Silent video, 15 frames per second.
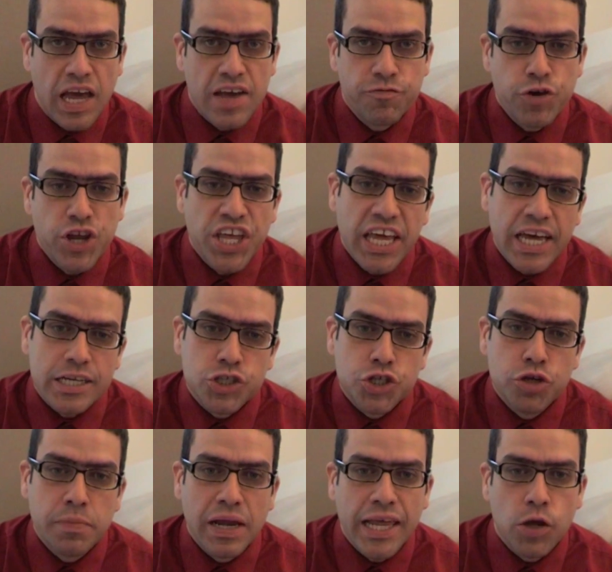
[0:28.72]
Every year,
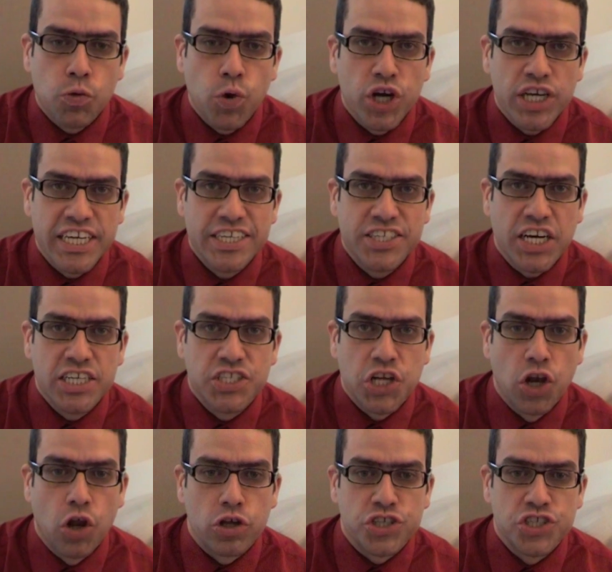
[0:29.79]
2 million working
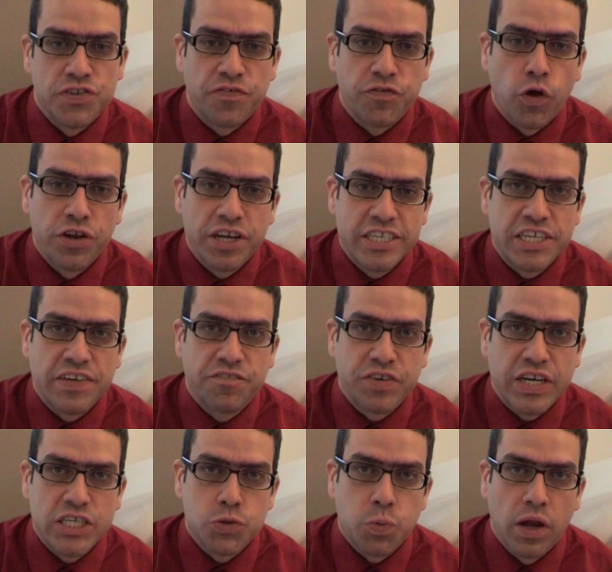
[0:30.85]
days are lost to phone hitting
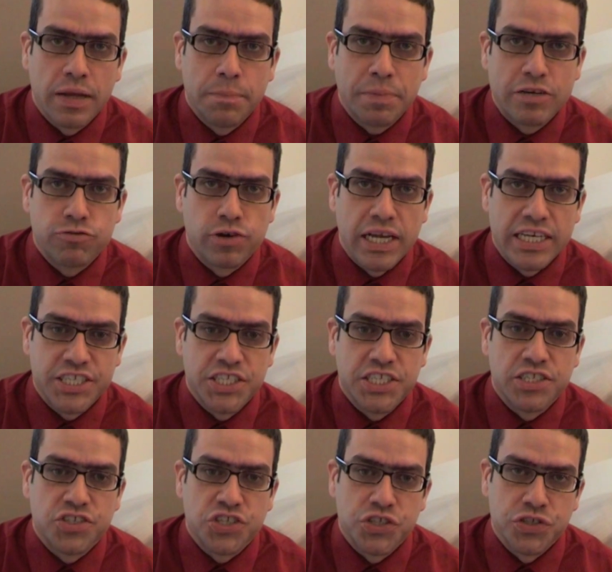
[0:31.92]
face while in
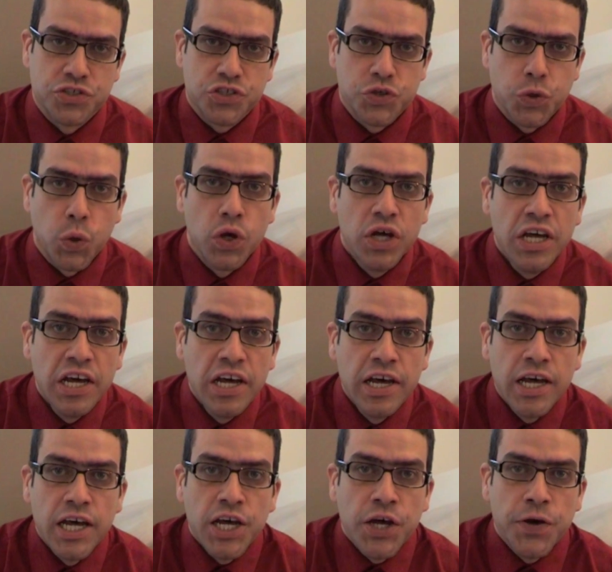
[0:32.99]
bed-related incidents, or
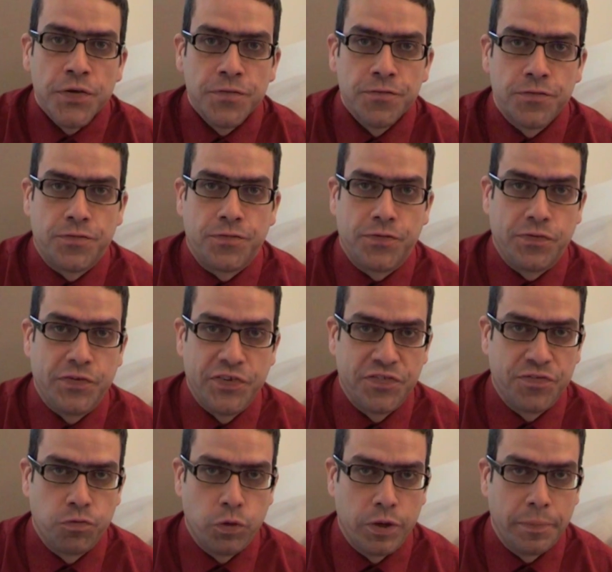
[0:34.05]

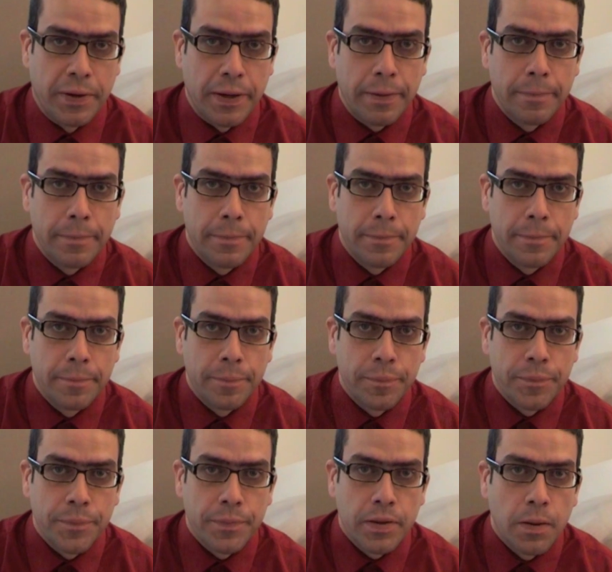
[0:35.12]
fwibble.
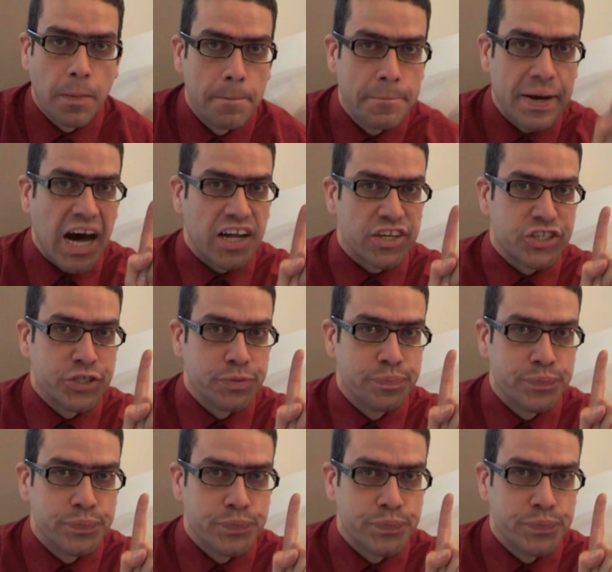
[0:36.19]
But